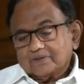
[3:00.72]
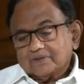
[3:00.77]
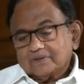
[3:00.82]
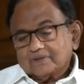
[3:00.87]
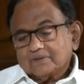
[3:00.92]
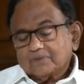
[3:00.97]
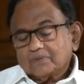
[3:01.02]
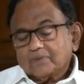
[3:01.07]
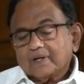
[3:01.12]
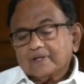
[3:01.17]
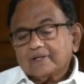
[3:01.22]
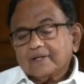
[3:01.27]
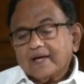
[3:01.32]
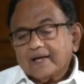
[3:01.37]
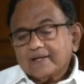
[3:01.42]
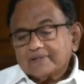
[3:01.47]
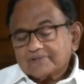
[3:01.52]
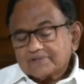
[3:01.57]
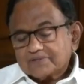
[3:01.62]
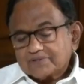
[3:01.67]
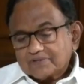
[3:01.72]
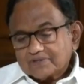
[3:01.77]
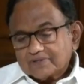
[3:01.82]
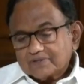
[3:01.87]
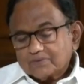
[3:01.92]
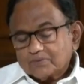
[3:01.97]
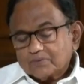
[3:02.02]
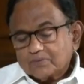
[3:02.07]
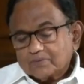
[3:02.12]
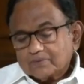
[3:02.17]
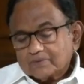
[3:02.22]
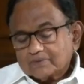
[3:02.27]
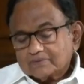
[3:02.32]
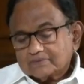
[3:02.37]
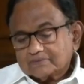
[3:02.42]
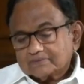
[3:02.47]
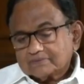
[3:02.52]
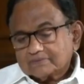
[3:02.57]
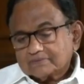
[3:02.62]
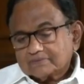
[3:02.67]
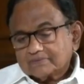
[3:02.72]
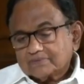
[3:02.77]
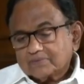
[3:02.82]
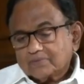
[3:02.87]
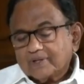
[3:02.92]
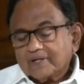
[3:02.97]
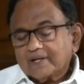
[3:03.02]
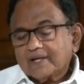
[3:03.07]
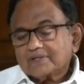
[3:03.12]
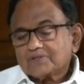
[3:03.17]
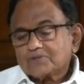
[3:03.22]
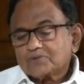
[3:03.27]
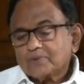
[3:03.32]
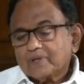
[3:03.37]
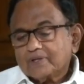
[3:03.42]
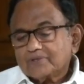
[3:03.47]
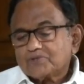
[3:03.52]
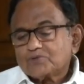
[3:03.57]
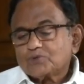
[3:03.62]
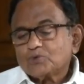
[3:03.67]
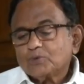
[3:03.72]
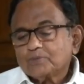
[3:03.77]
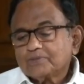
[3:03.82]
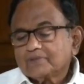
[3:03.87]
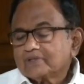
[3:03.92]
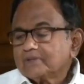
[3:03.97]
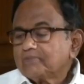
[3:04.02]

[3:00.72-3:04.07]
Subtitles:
One has to assume that the